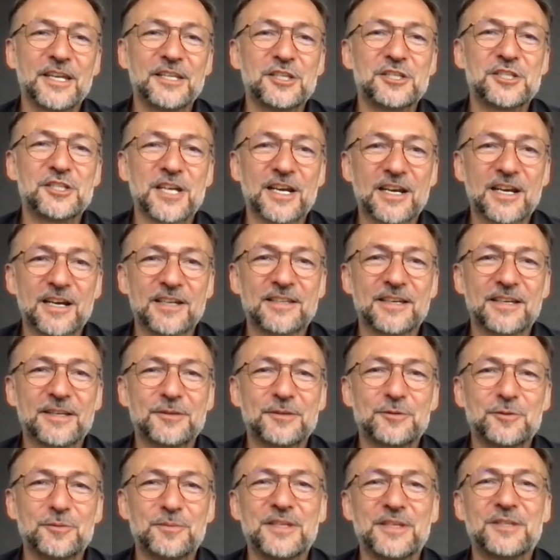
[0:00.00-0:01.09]
in Jakarta
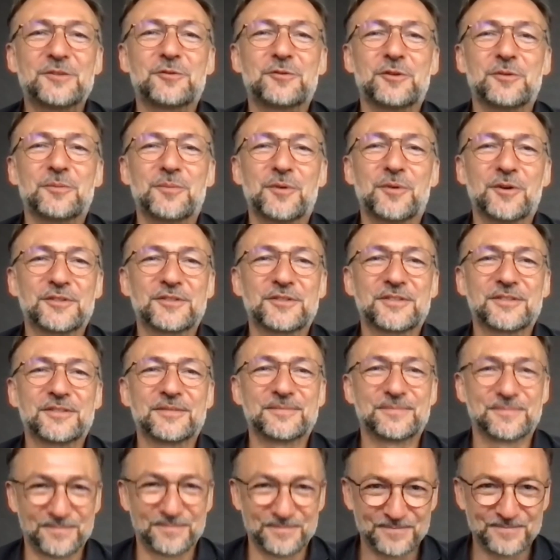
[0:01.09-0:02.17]
to meet you in person.
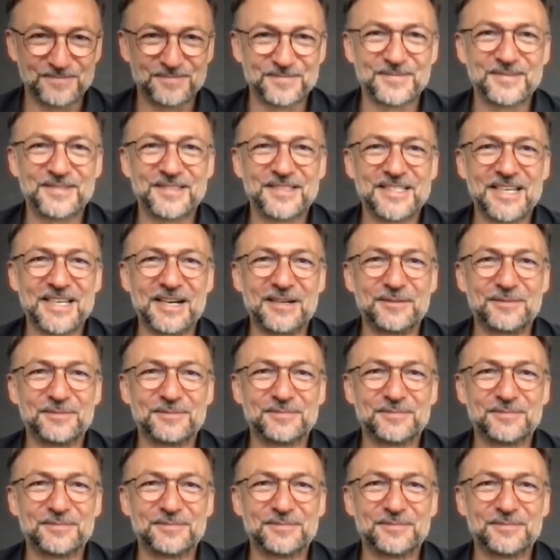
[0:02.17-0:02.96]
Ciao.